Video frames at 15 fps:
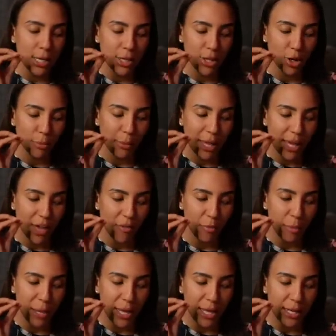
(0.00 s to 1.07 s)
There may
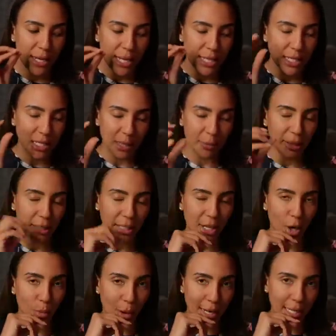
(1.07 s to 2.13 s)
have been
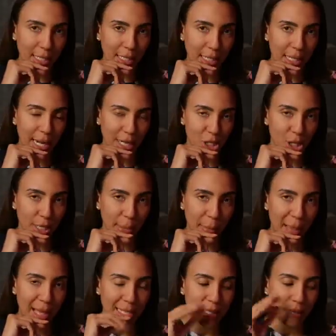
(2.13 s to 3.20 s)
instability already in the connection in the
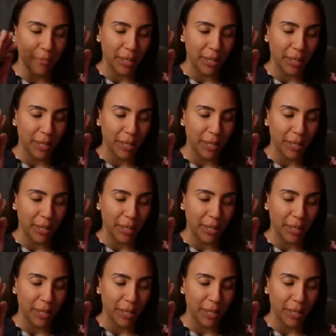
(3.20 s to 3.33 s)
past.